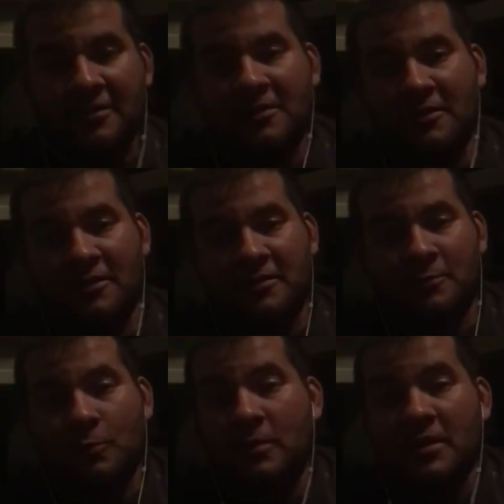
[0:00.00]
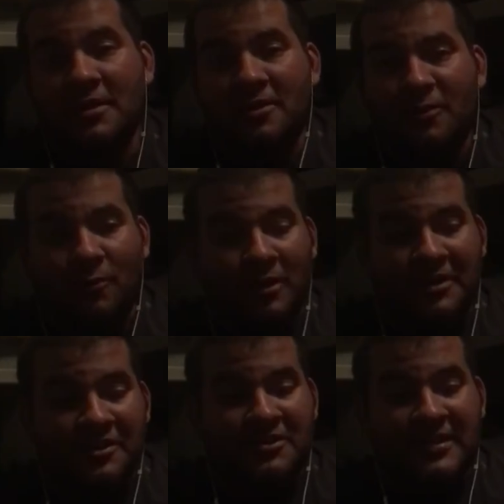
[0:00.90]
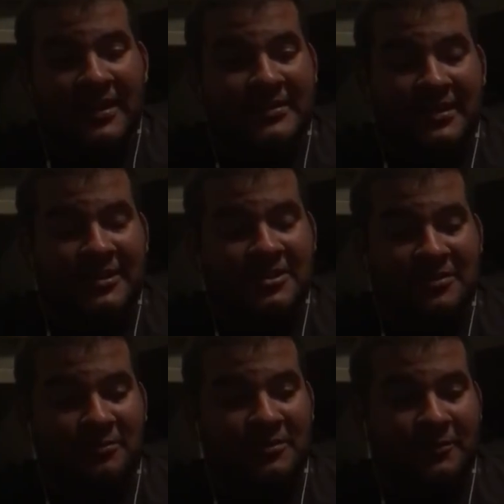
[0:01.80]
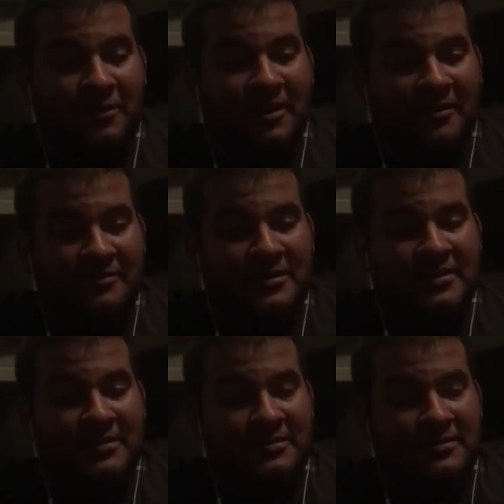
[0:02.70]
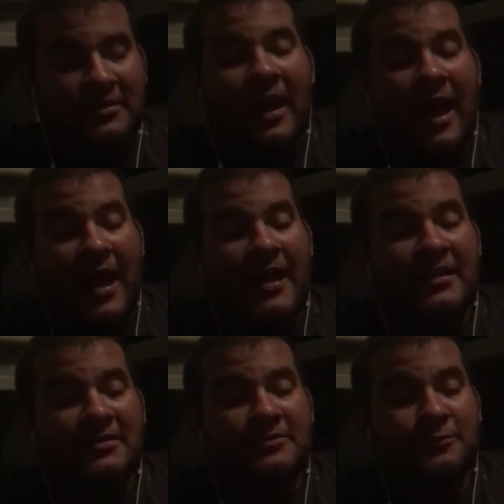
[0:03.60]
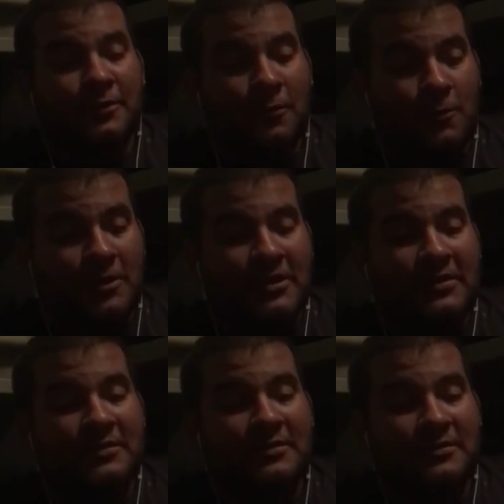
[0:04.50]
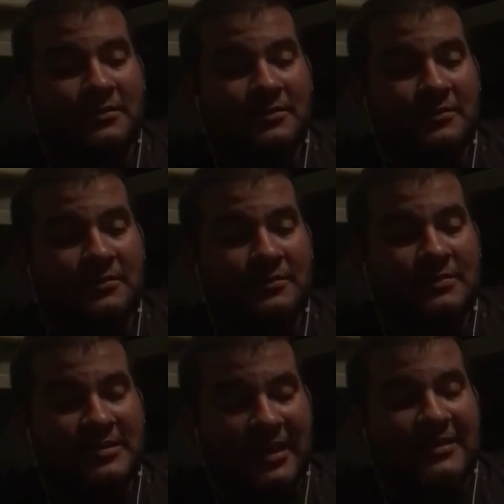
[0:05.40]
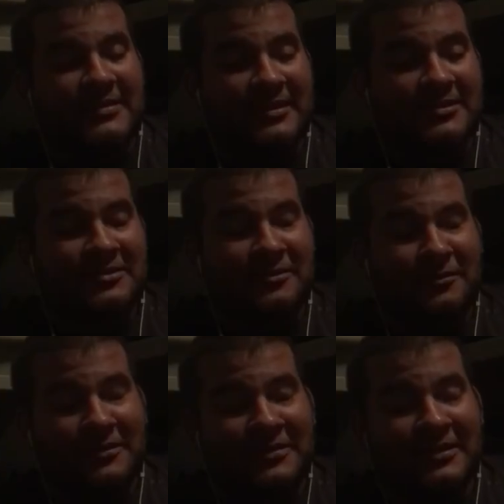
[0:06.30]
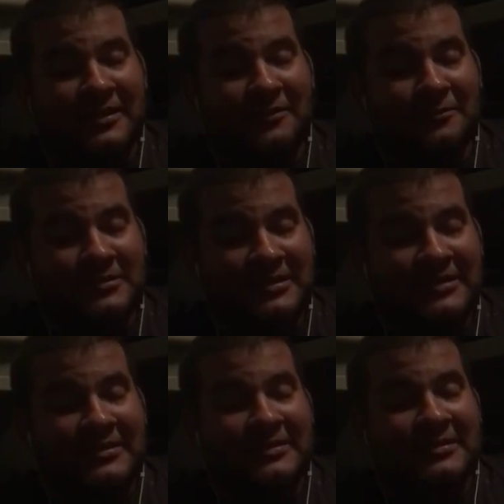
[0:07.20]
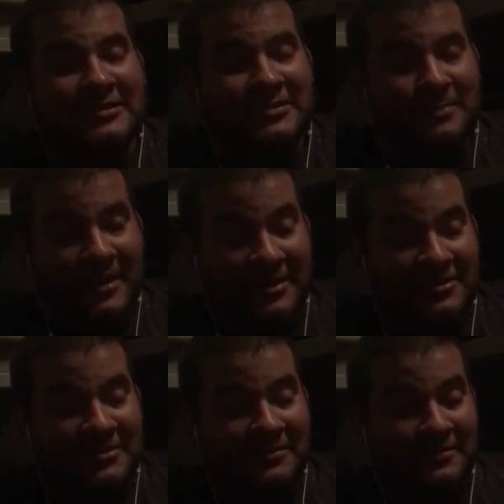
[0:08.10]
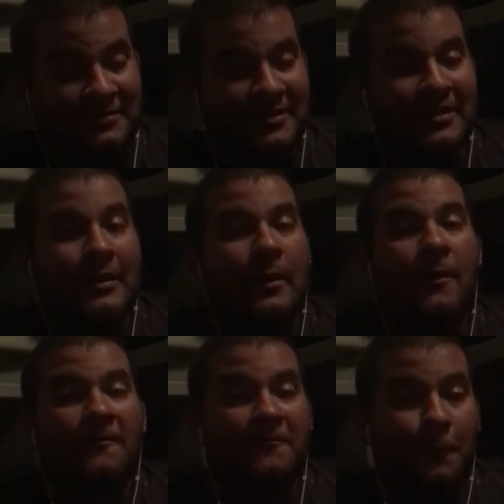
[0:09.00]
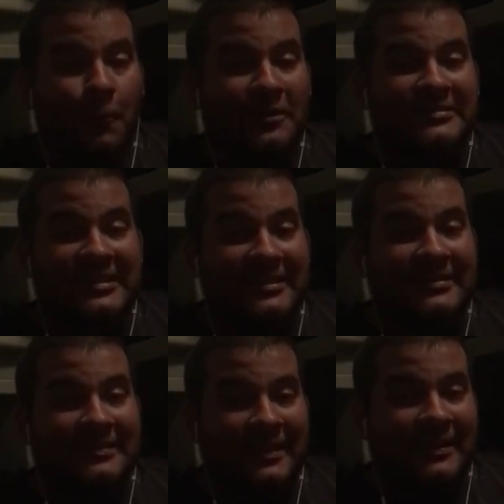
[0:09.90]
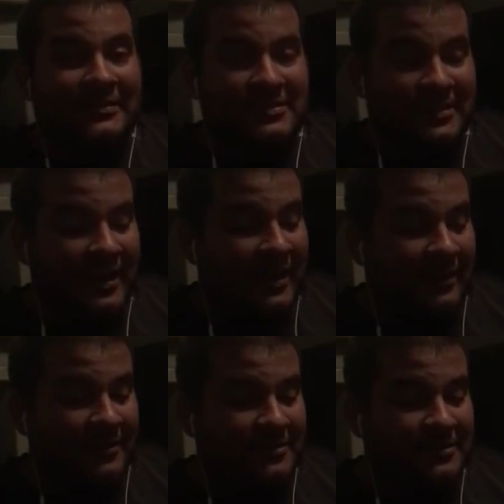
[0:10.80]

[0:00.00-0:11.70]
on what each citation was for. It was the highest recorded citation on a DOT inspection. $14,000.